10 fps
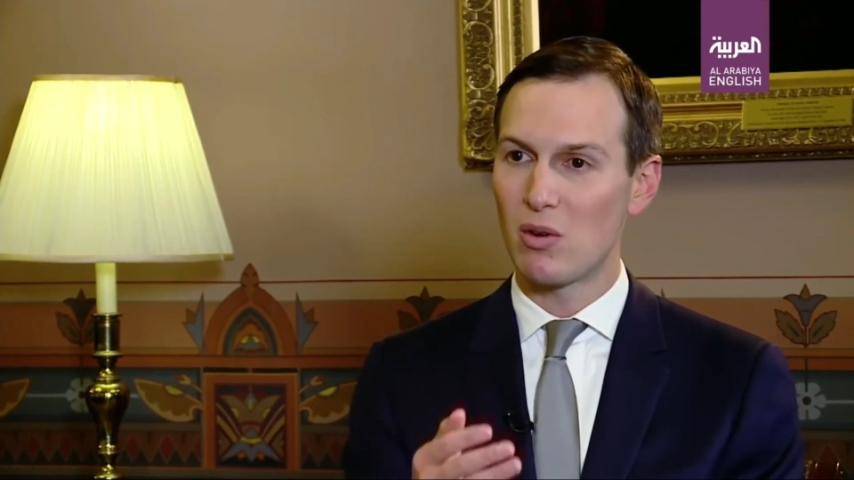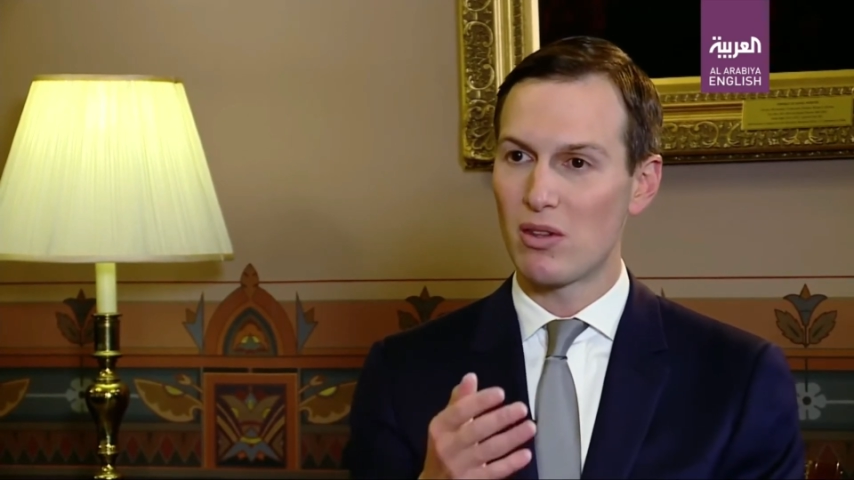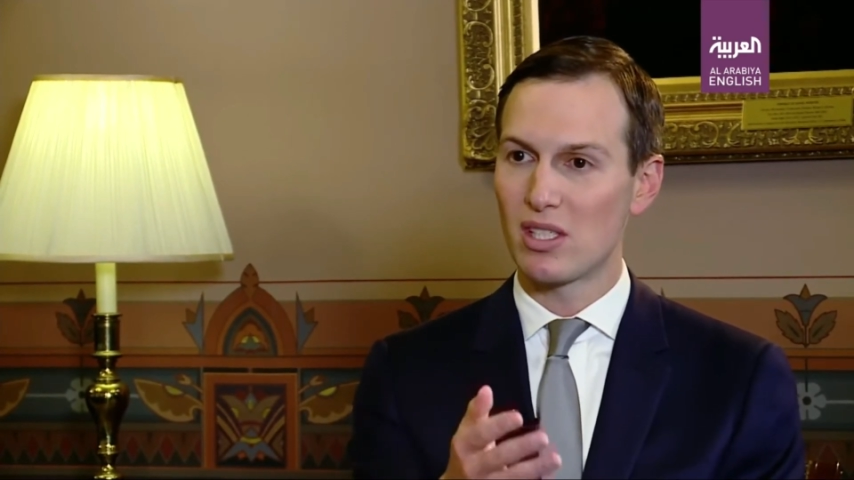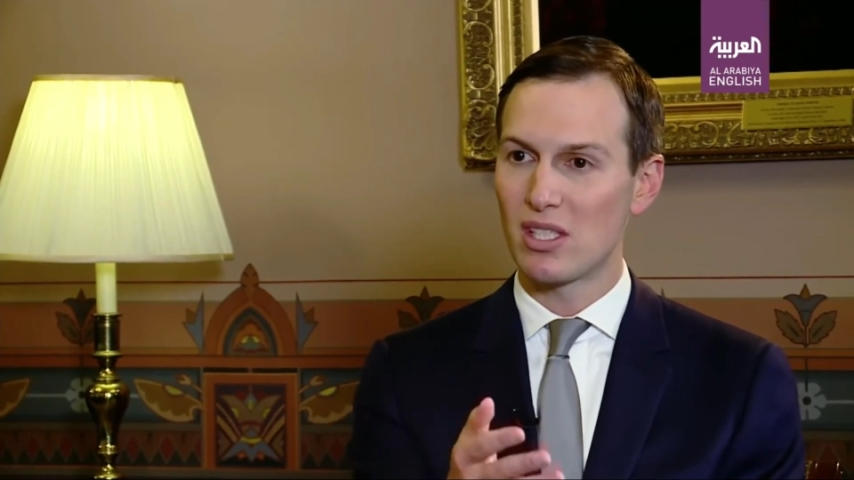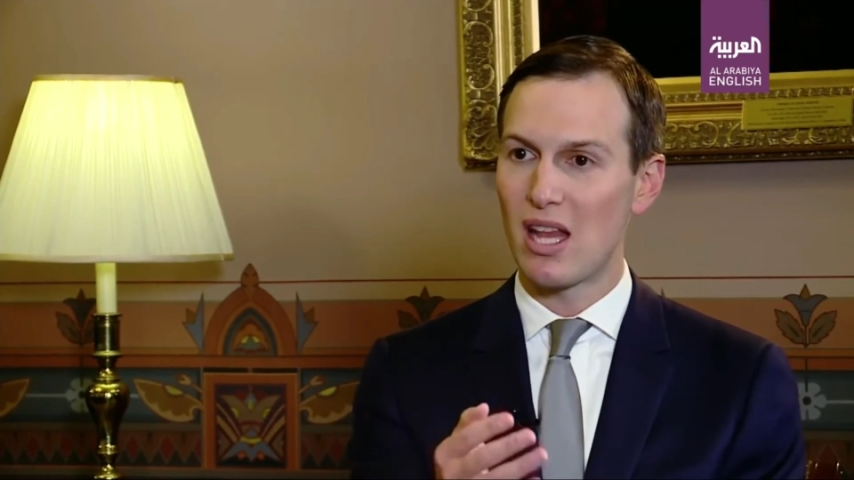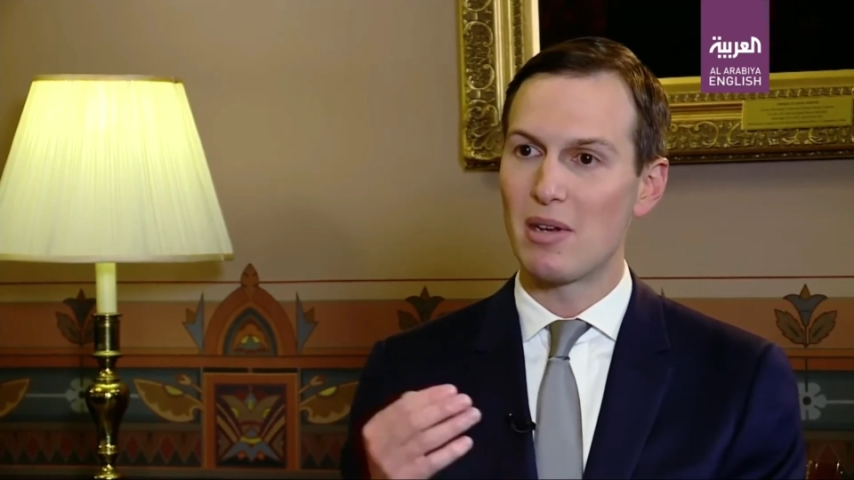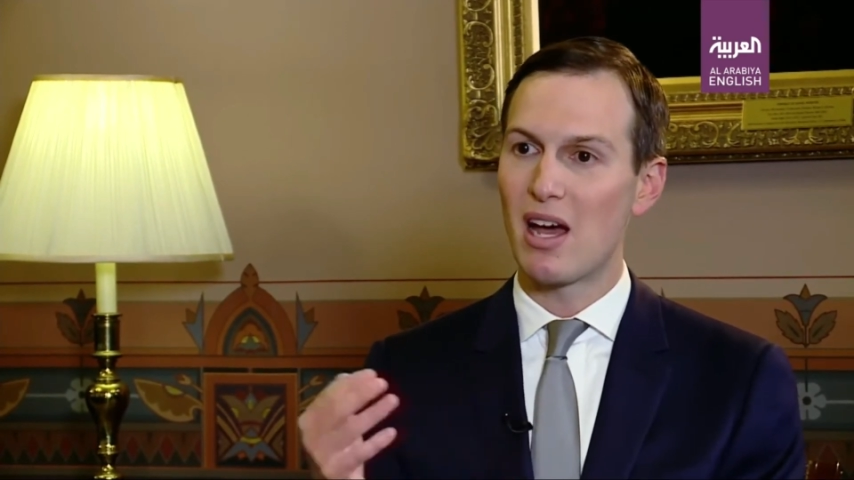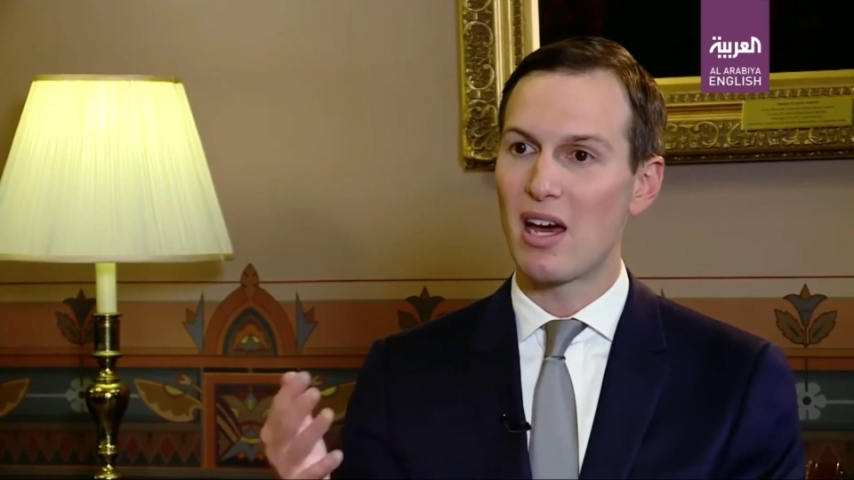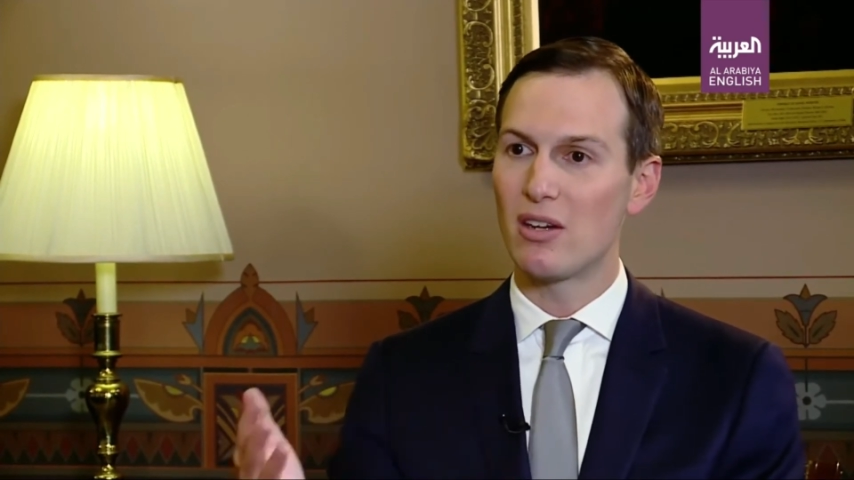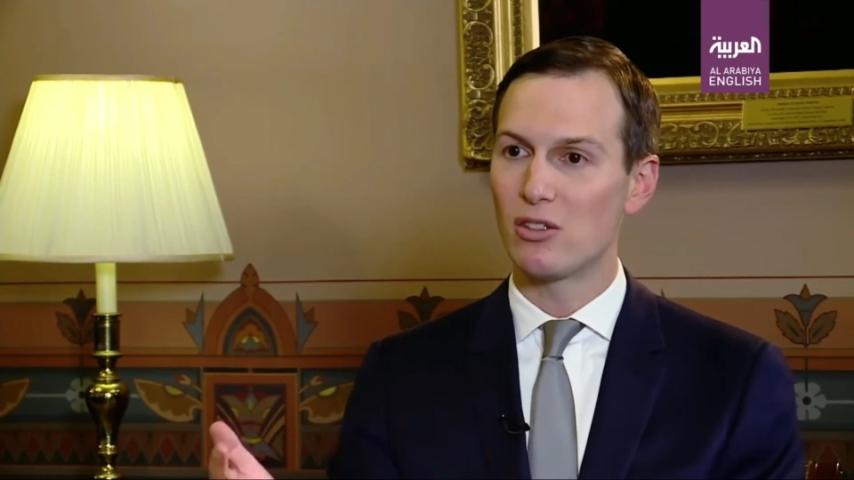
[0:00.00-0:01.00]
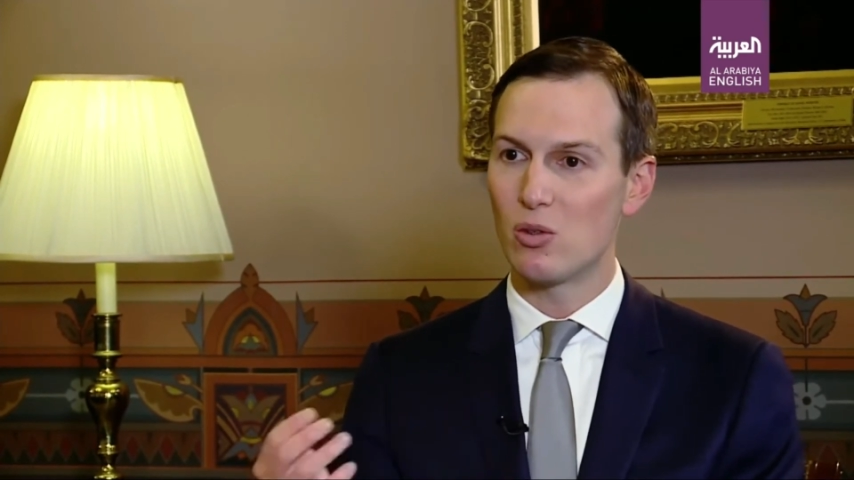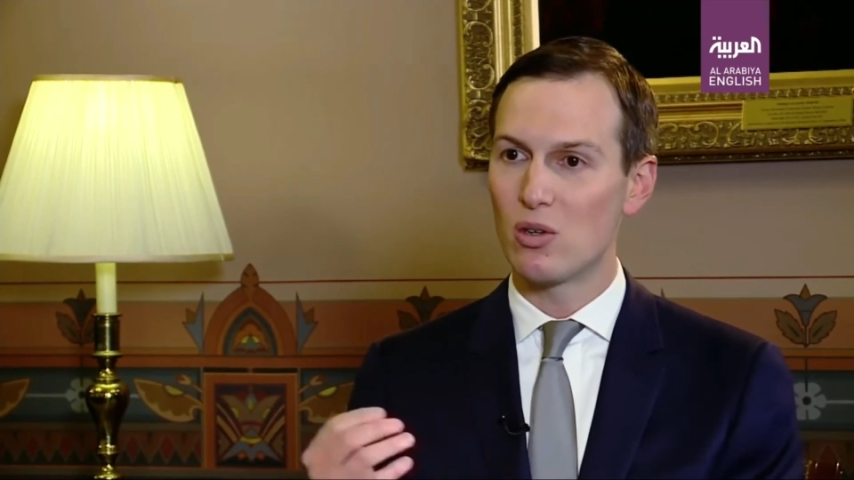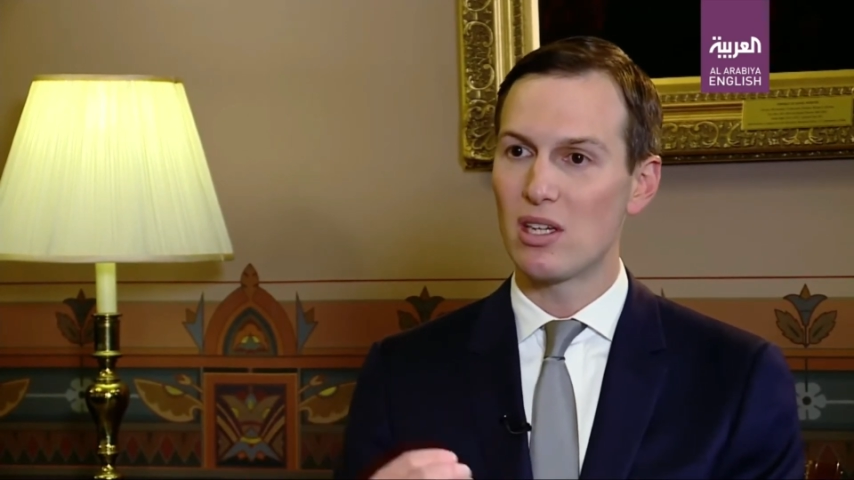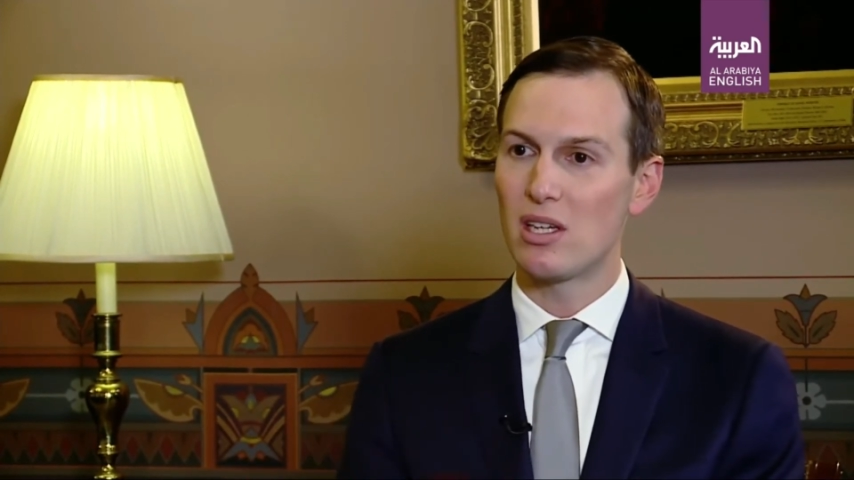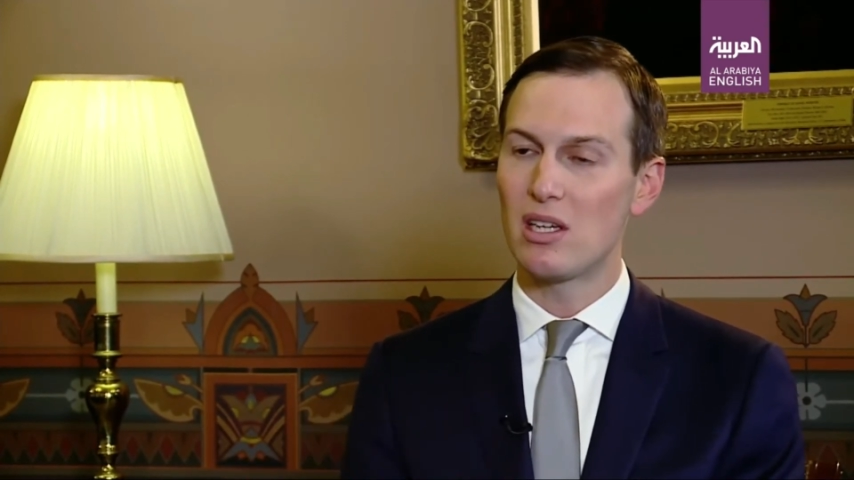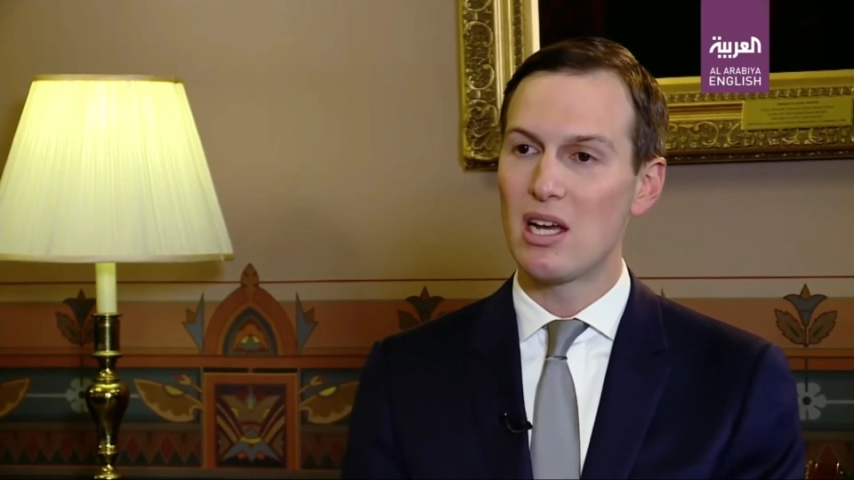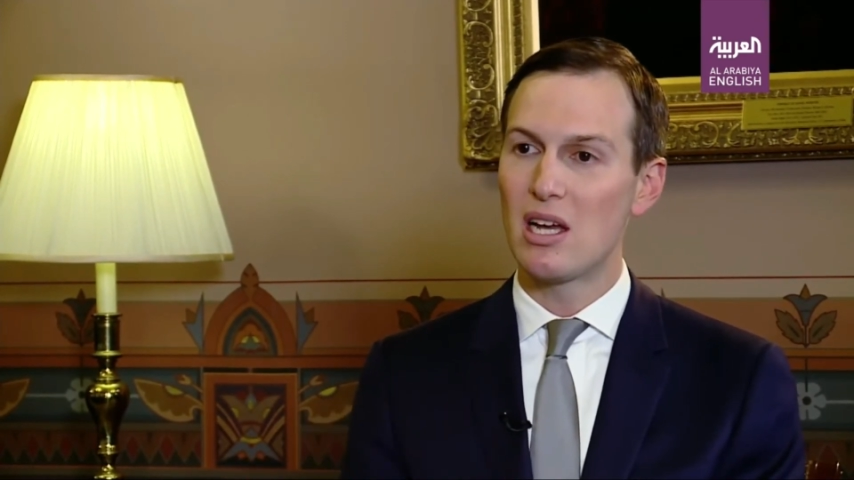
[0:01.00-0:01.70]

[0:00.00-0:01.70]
whether it's Lebanon or Jordan,